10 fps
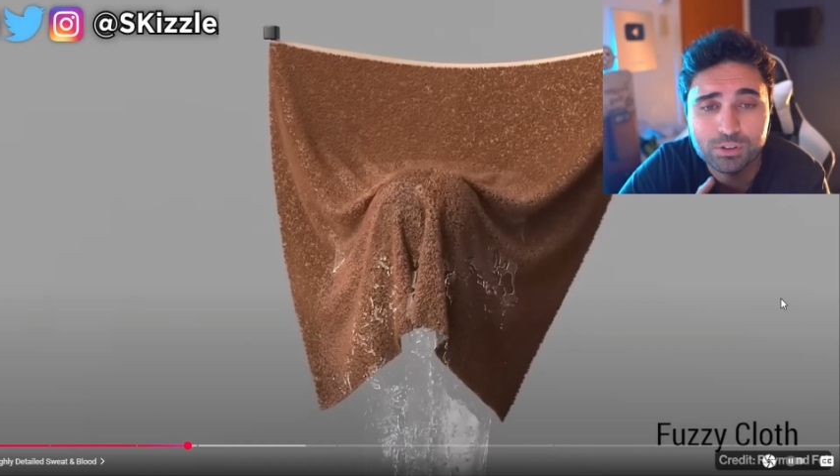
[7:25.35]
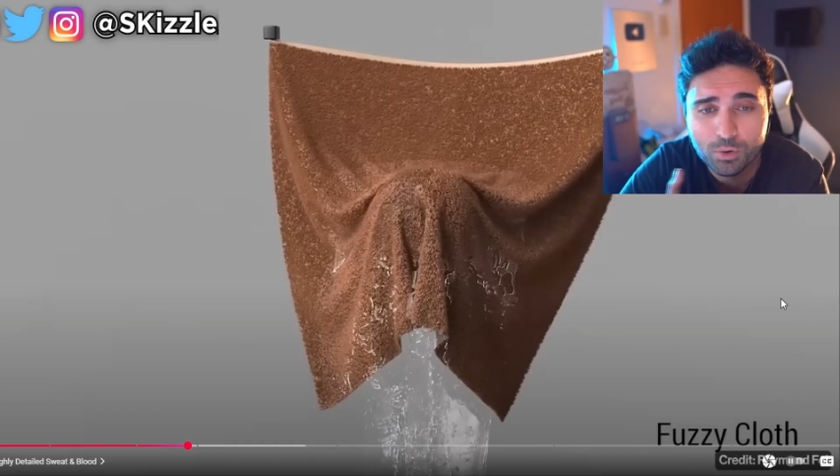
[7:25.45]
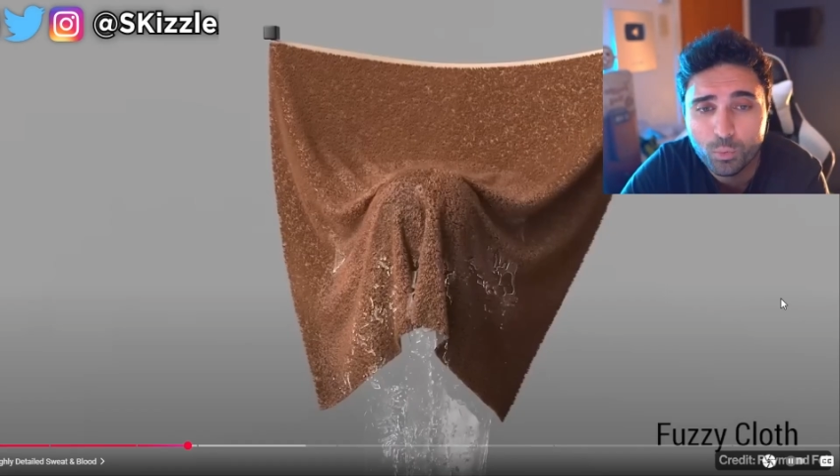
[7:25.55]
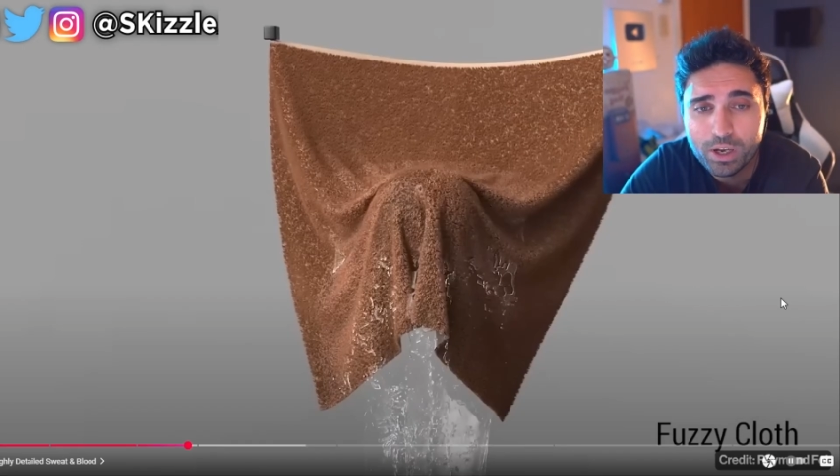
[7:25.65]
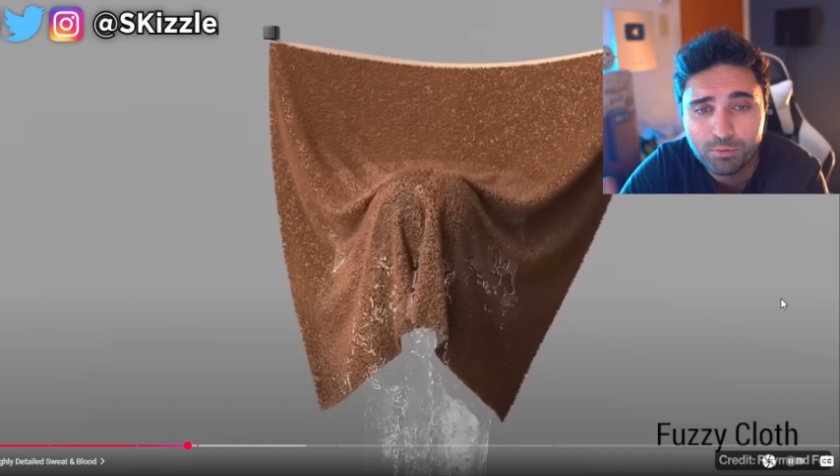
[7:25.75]

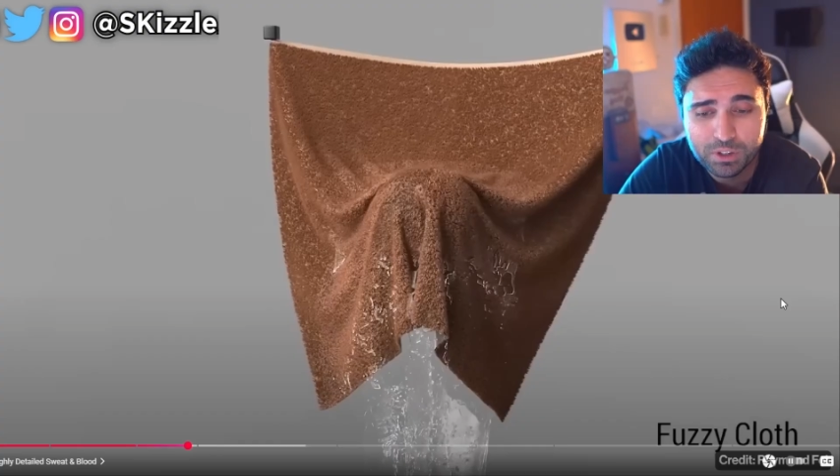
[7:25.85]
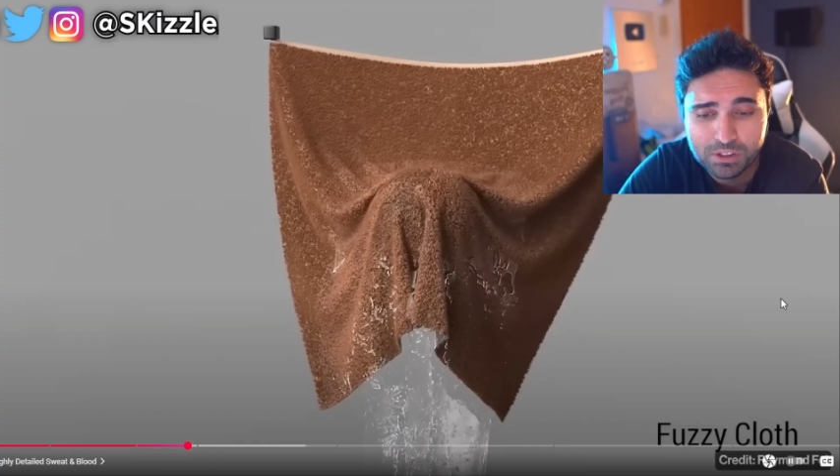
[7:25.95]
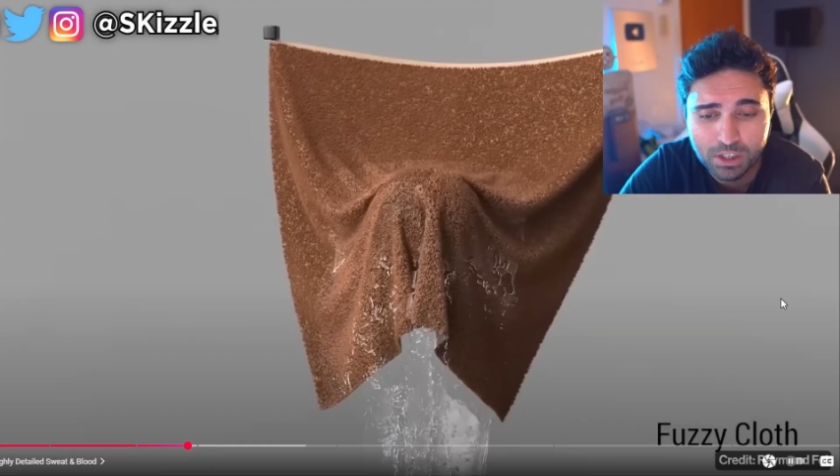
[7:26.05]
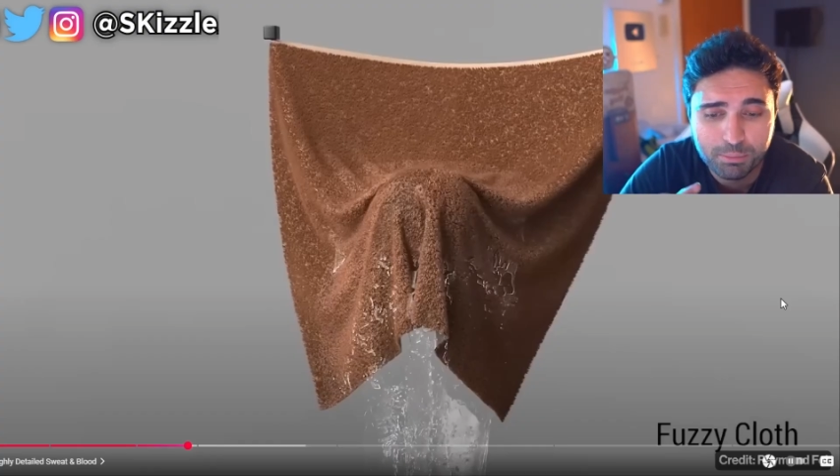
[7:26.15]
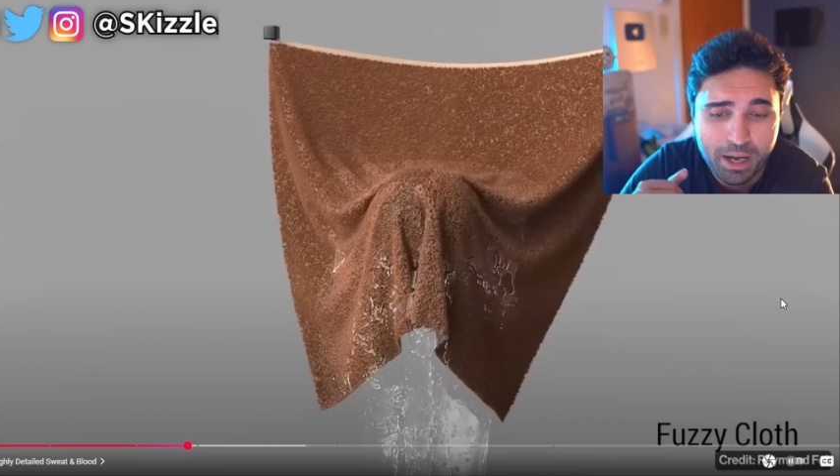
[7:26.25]
the way we
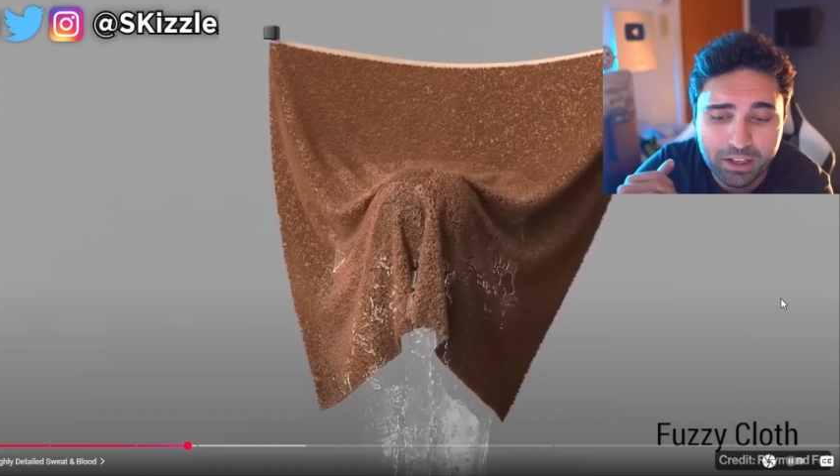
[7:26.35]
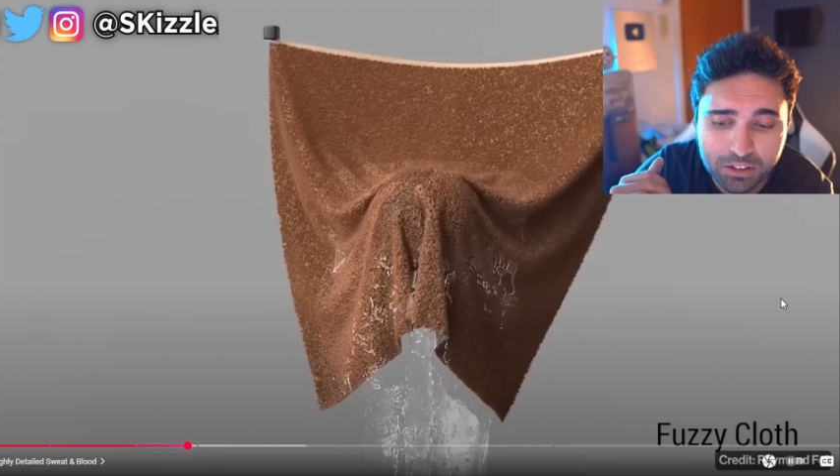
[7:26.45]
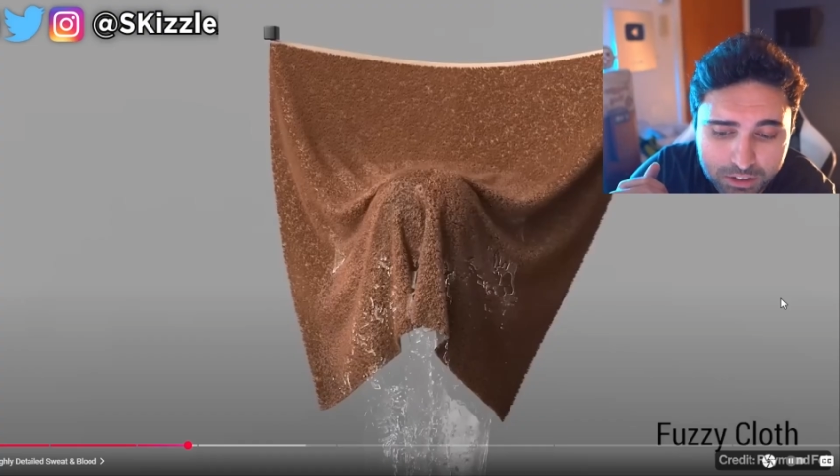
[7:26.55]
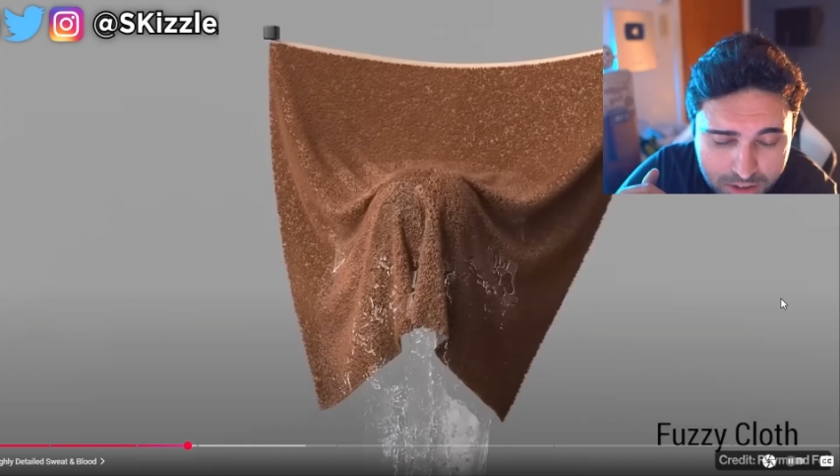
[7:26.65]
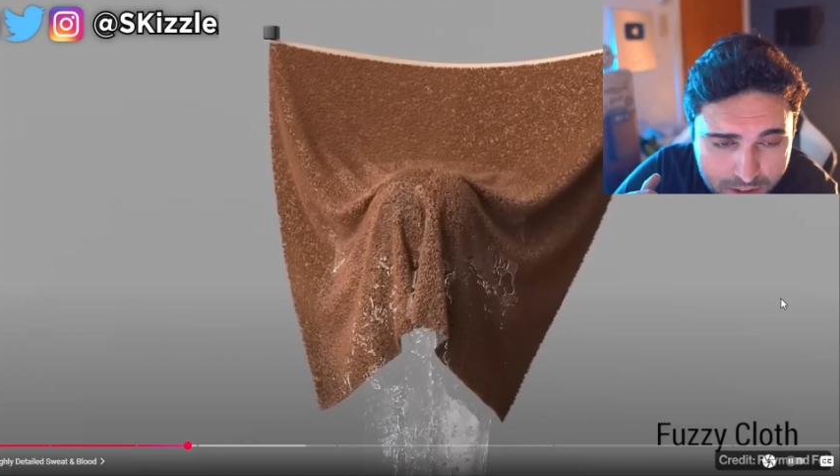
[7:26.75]
did back
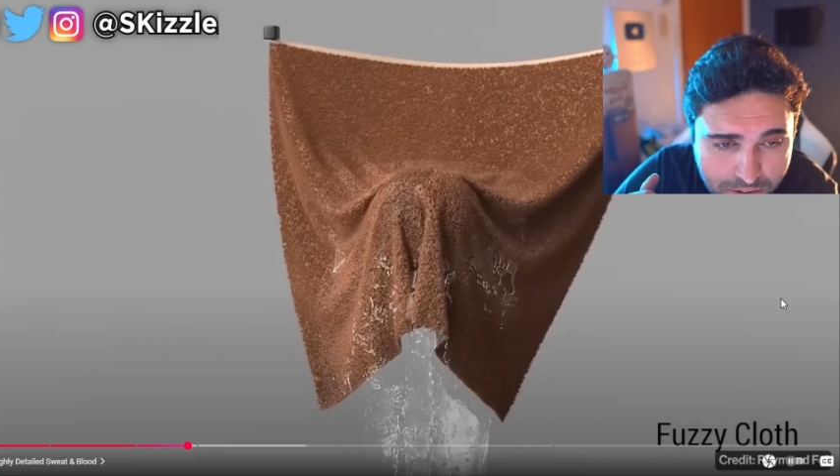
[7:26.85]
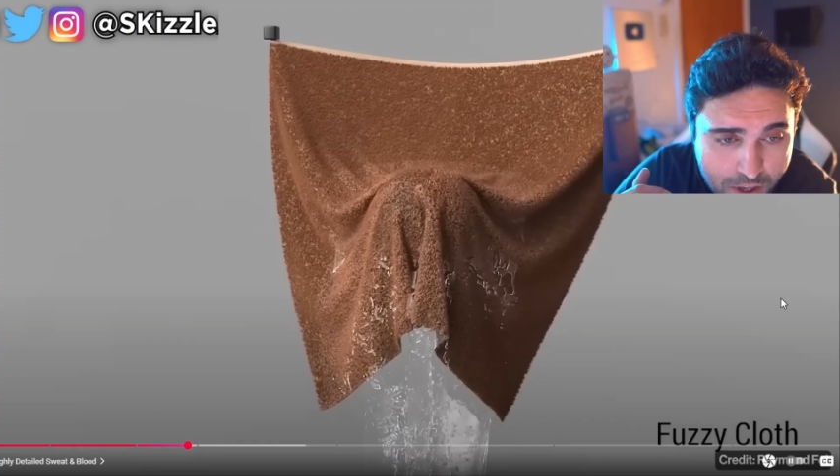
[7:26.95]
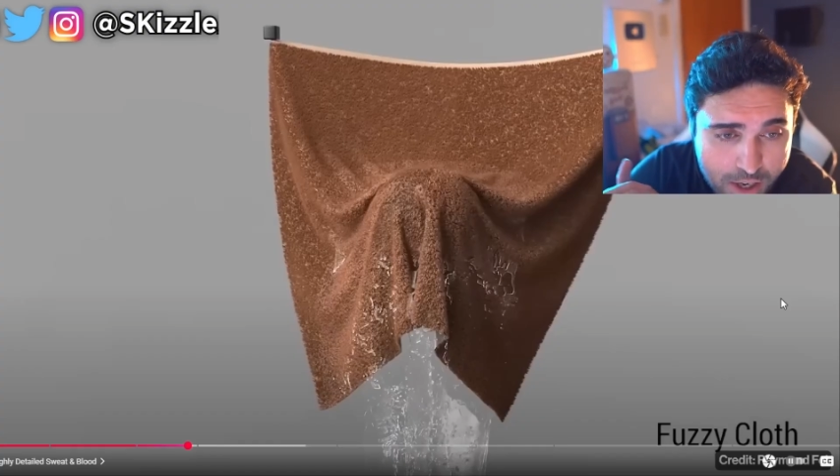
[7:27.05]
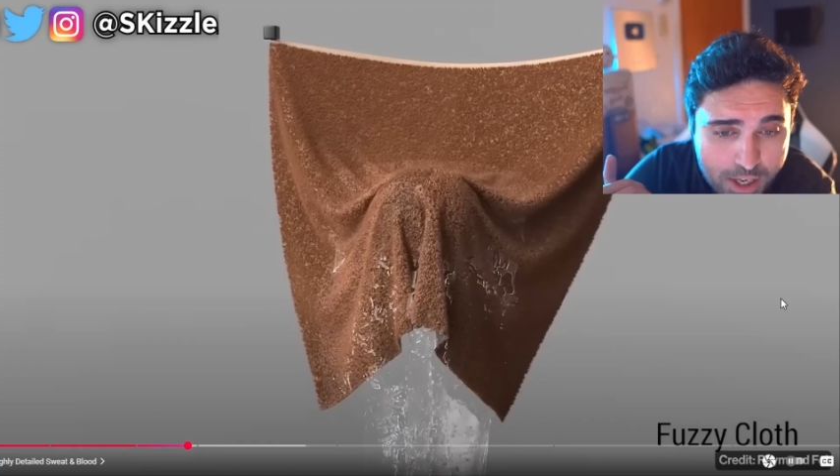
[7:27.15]
in the days.